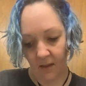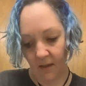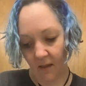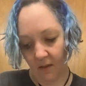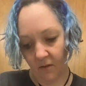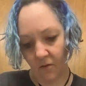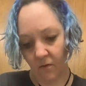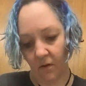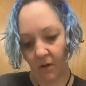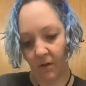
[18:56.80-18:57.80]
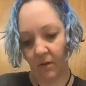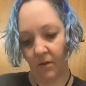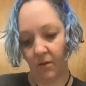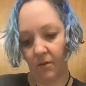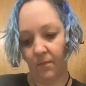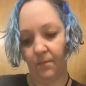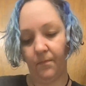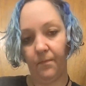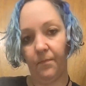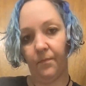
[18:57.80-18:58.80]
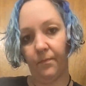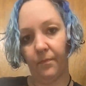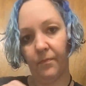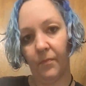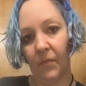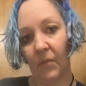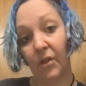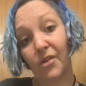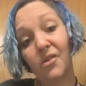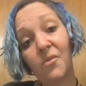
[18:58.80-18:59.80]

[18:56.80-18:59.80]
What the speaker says: The extra large is